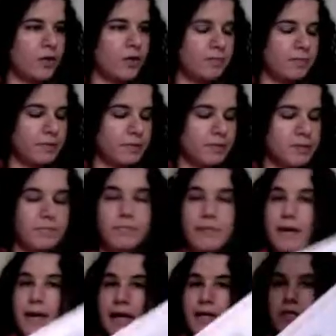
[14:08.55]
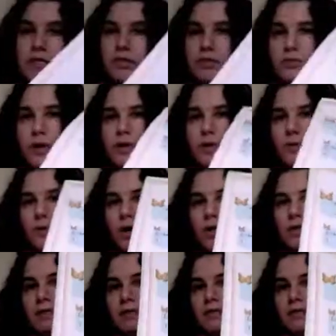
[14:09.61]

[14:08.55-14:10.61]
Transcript: open to page 21,